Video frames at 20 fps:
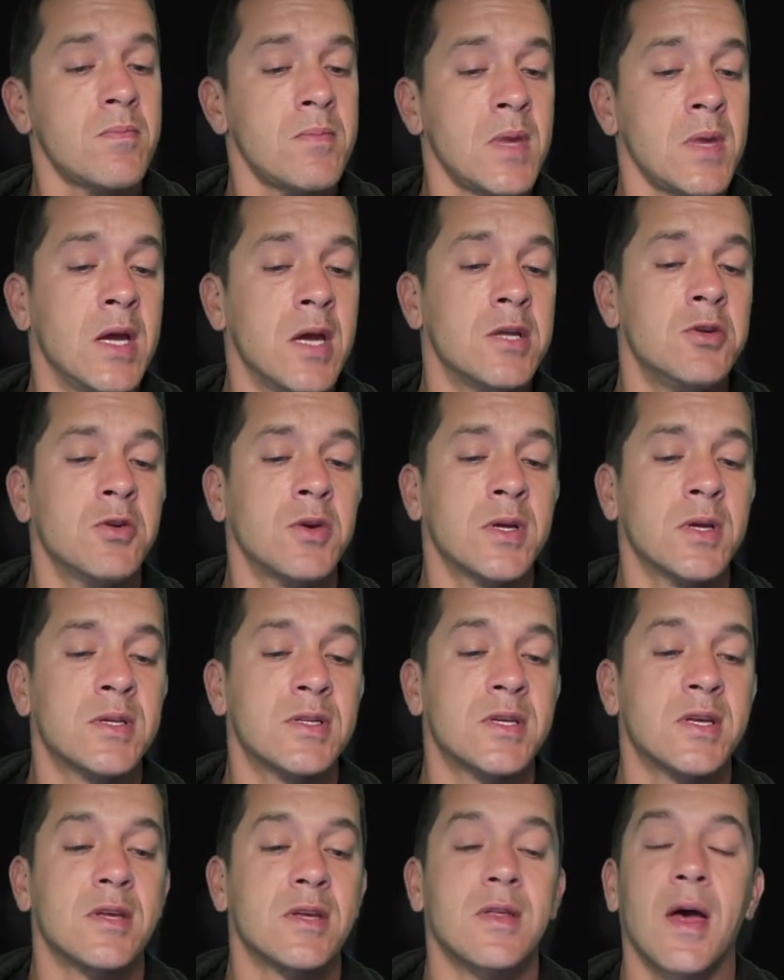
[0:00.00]
And you can
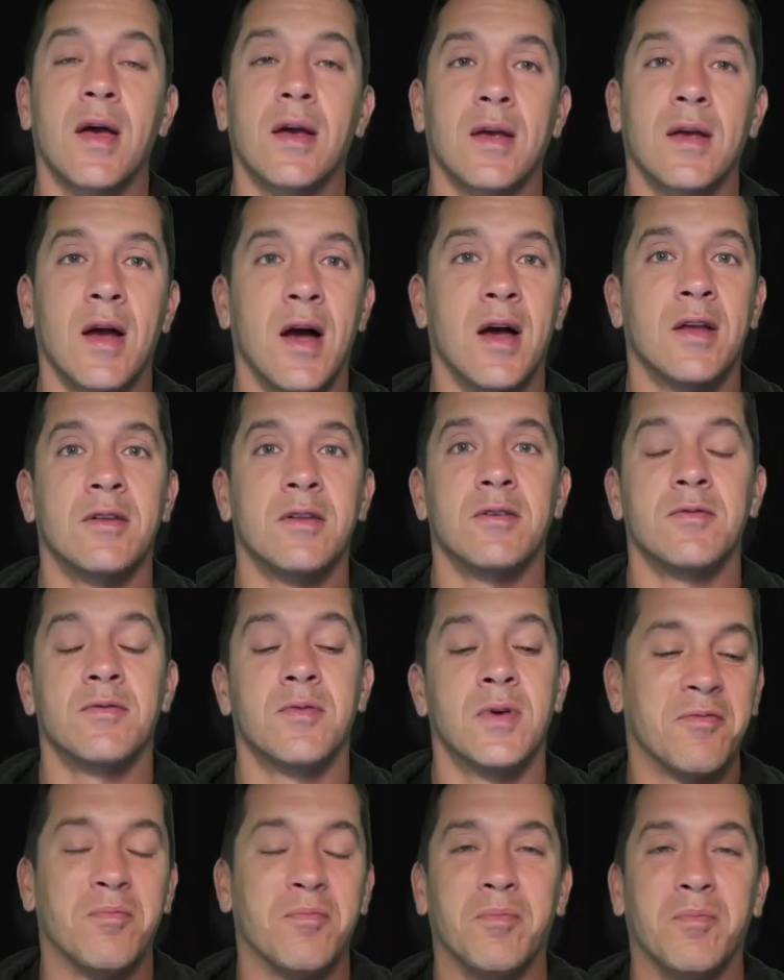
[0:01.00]
see that kind of
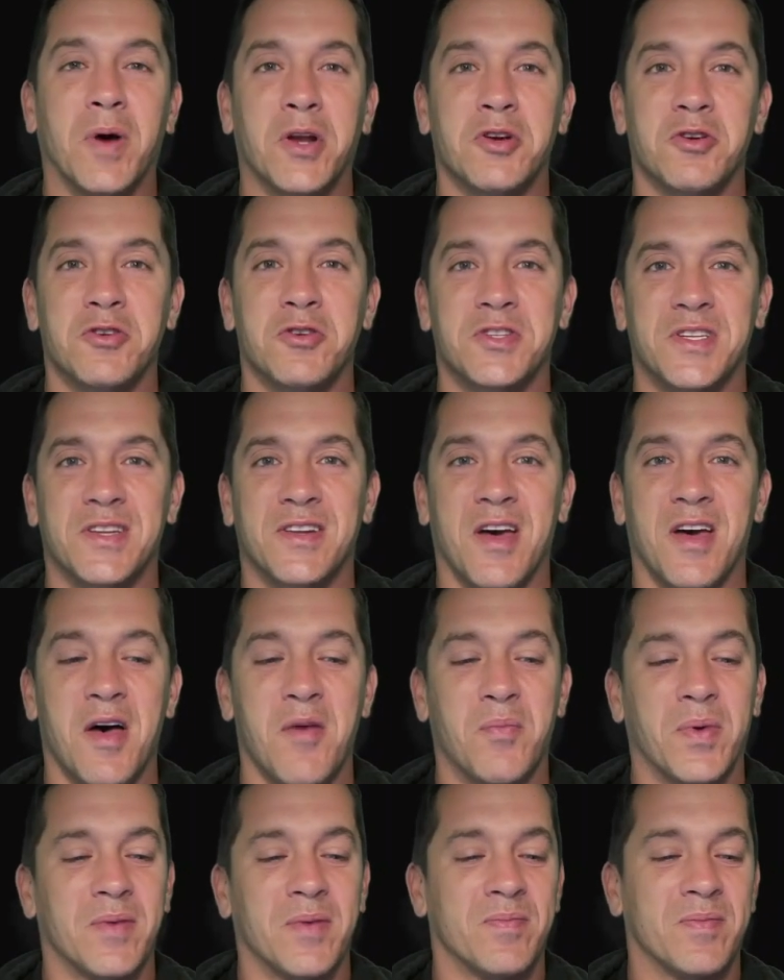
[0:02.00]
butters it
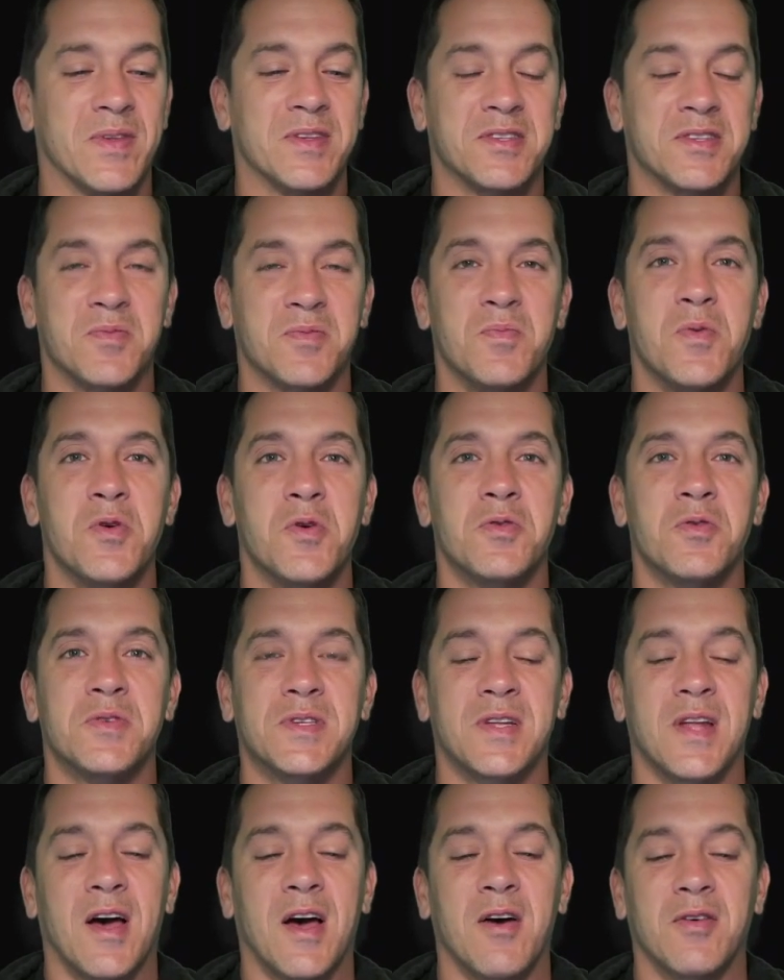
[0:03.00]
up. It smooths
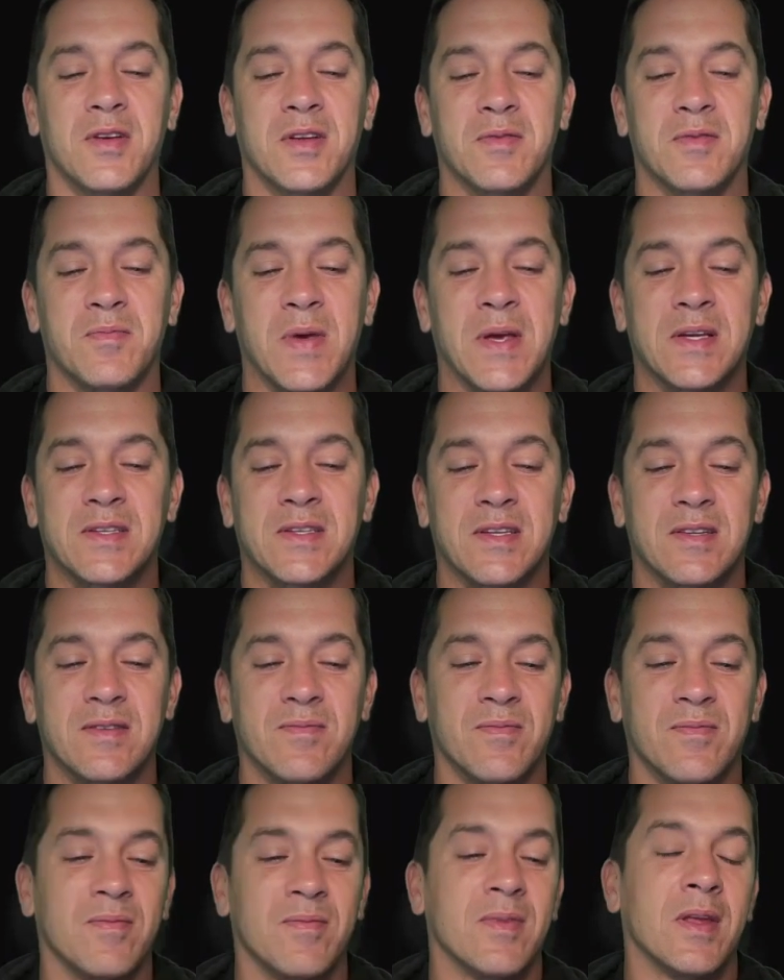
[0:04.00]
it out. It makes it
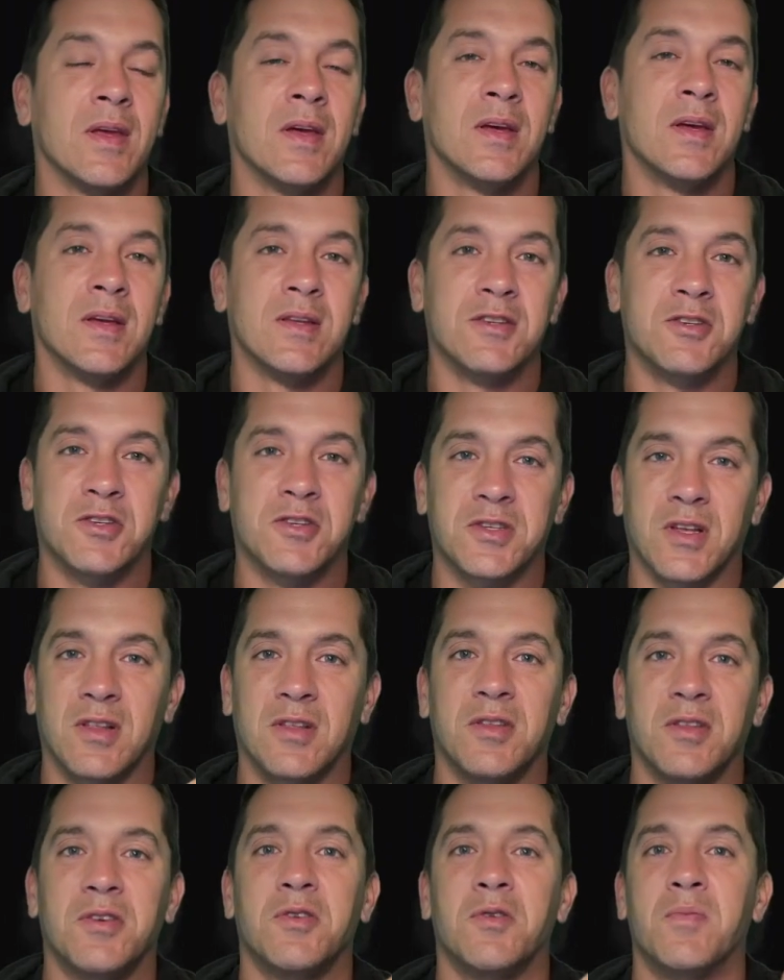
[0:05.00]
just a
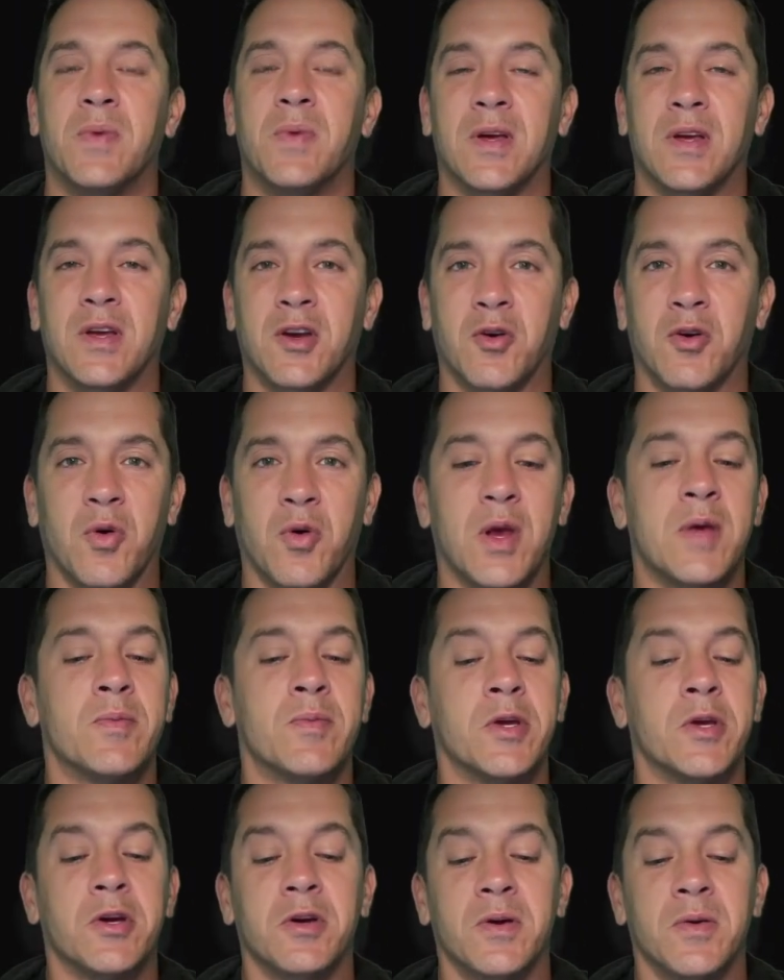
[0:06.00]
little bit
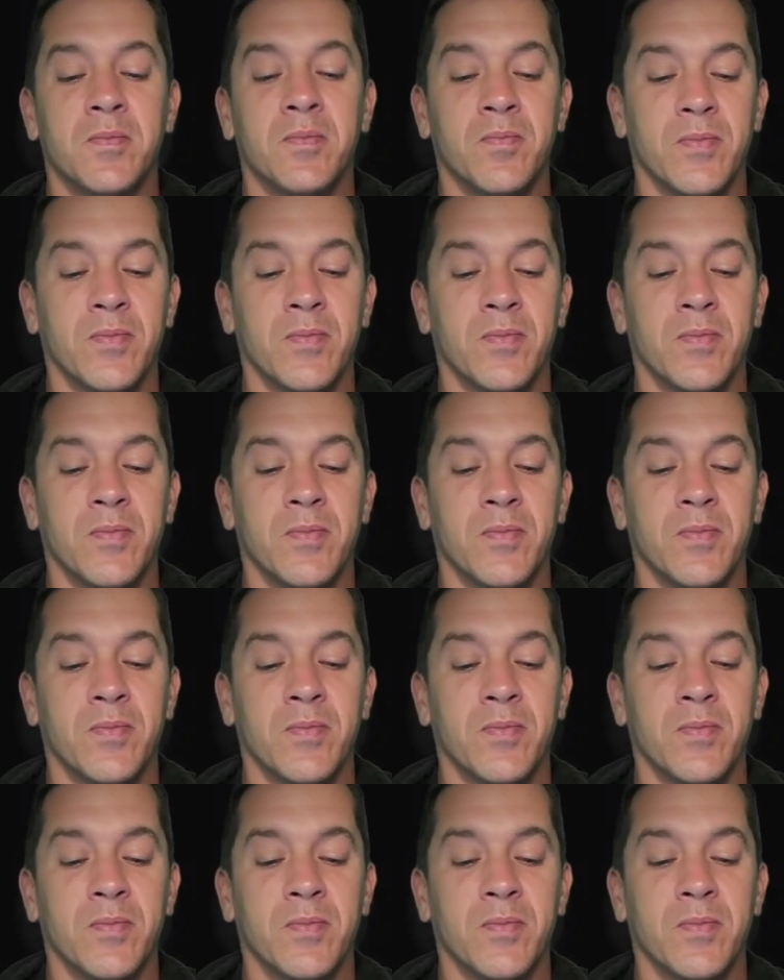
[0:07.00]
creamier.